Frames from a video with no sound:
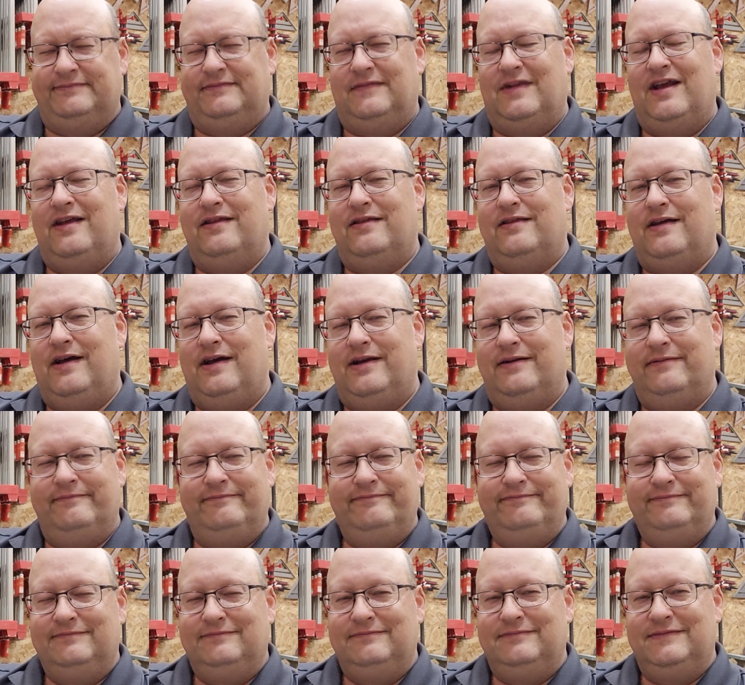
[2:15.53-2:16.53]
And I thought,
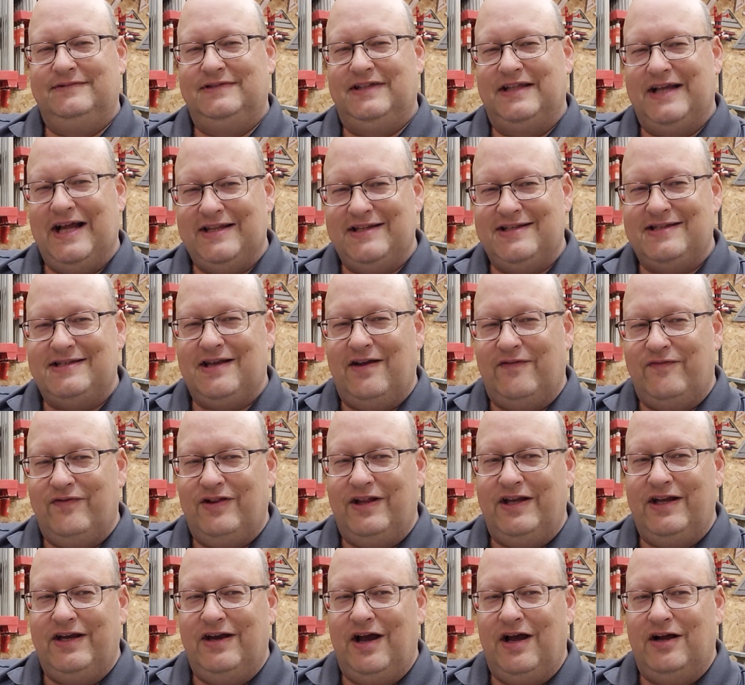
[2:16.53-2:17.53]
that's
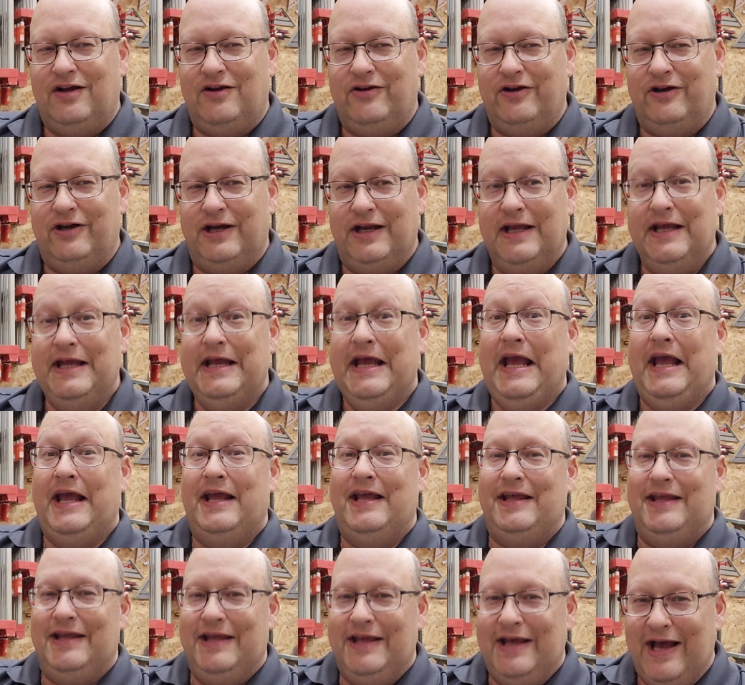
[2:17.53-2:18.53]
definitely not good.
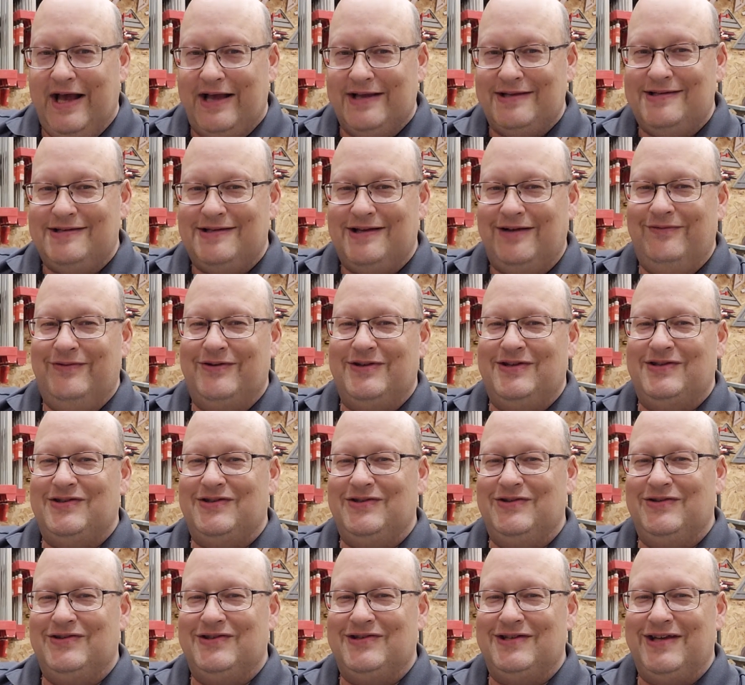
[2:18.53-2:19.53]
Yes, I was
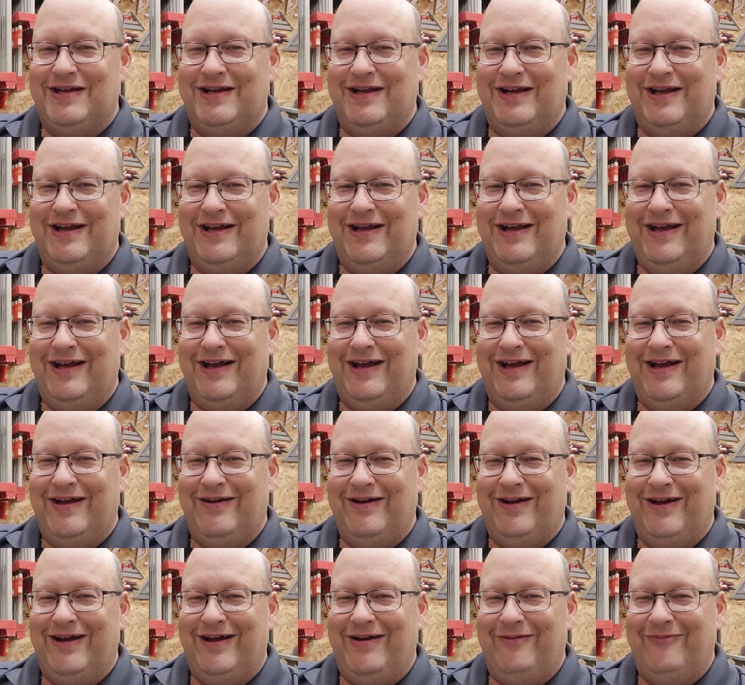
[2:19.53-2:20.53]
using
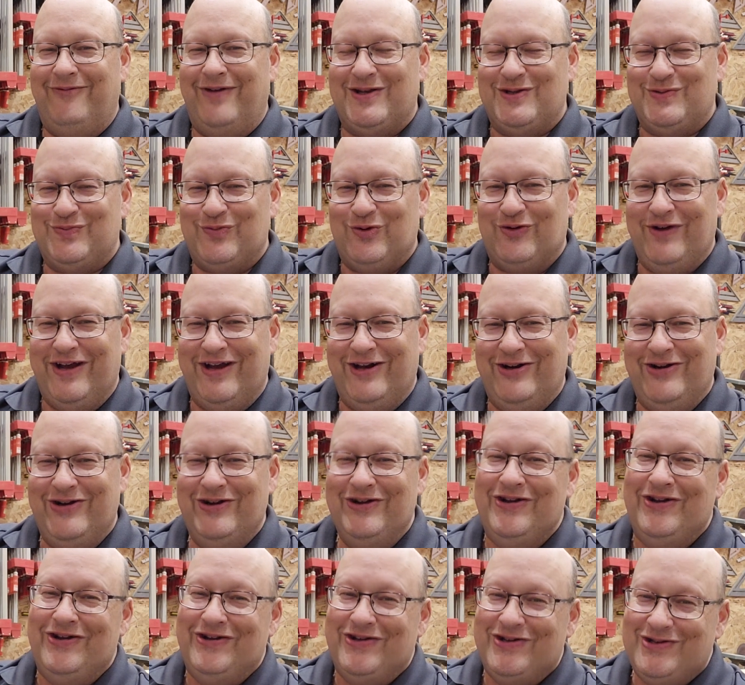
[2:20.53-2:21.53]
a respirator,
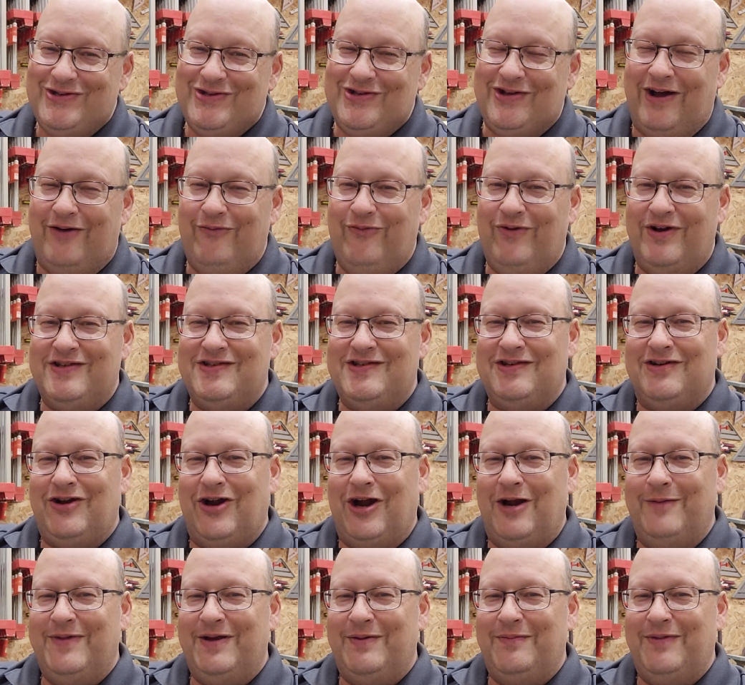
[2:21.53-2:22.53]
so I wasn't
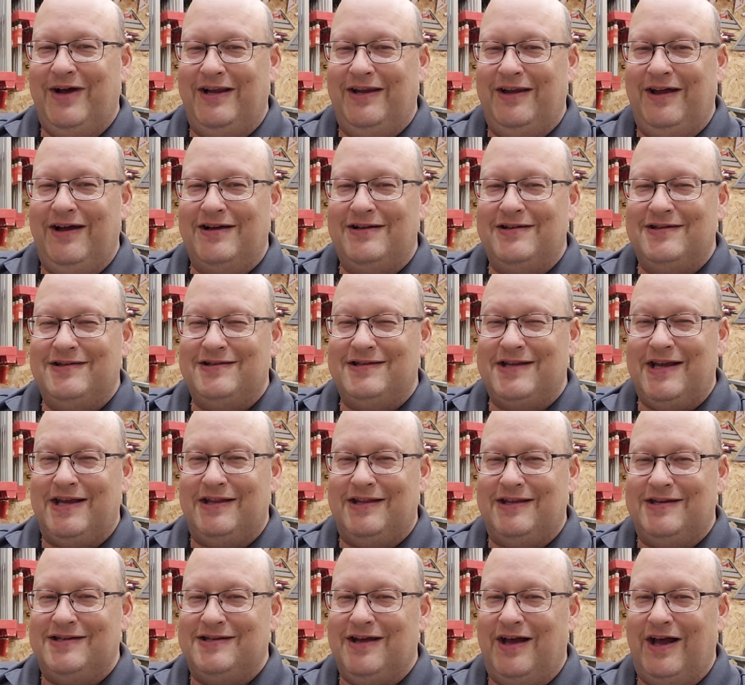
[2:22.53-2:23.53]
harming my lungs at
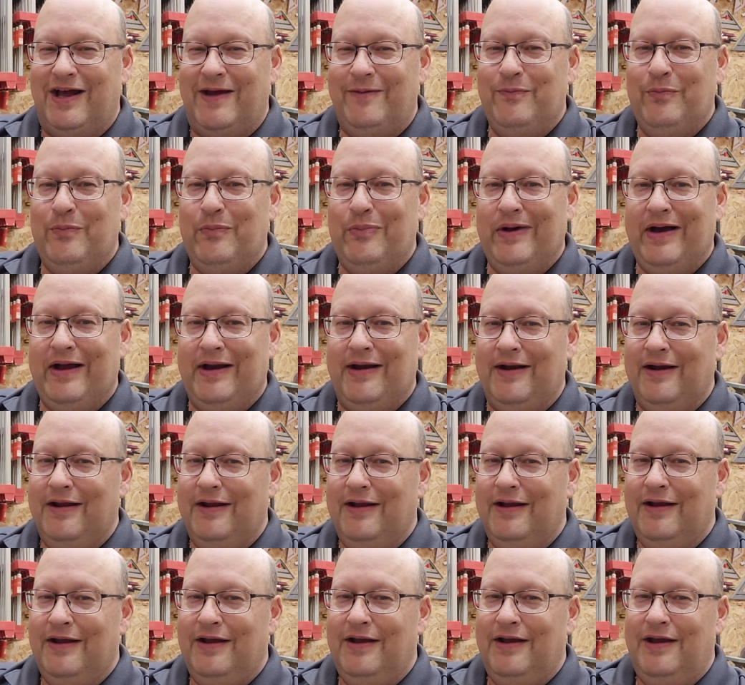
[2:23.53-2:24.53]
the time, but
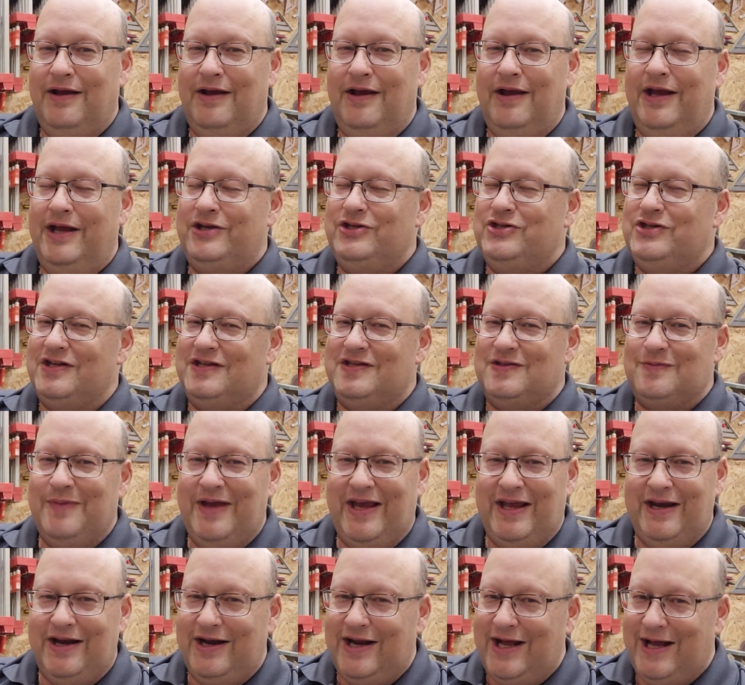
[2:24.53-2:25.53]
it just
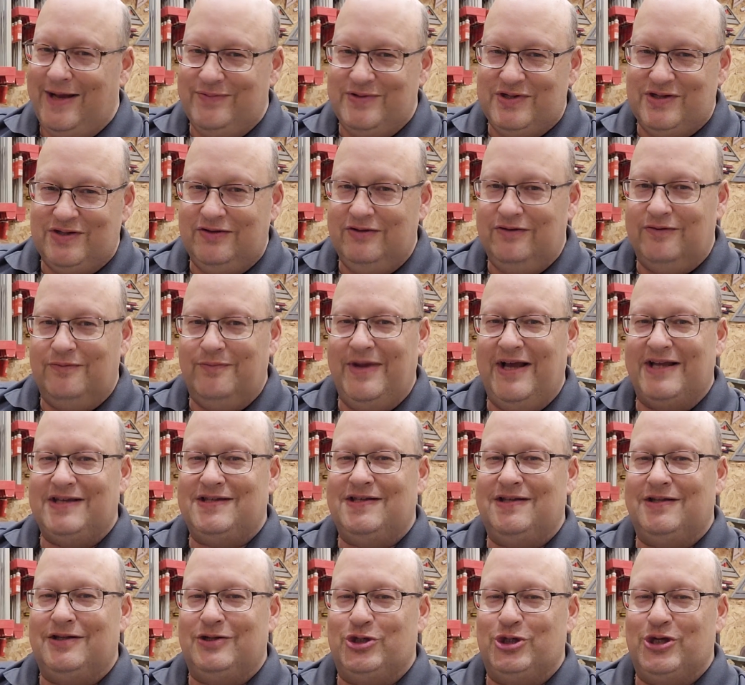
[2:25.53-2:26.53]
made an absolute
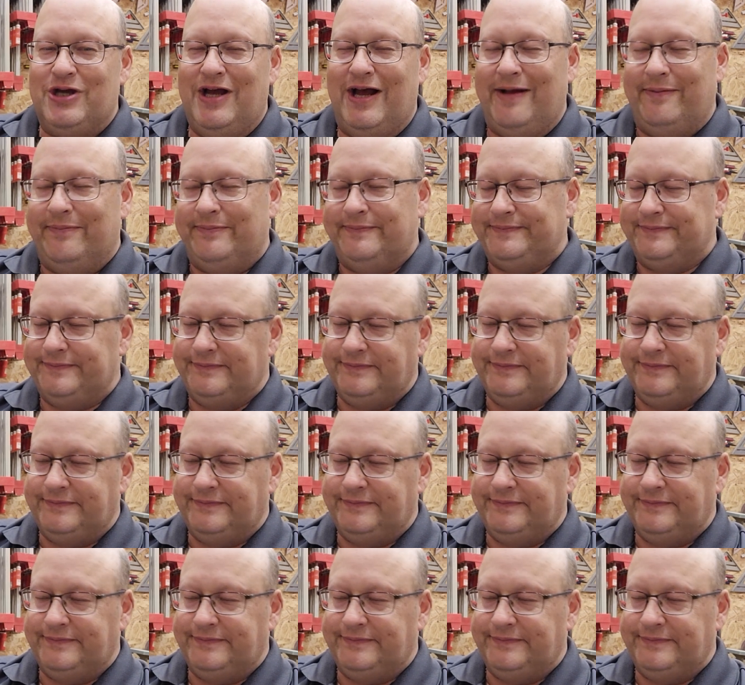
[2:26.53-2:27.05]
mess in the shop.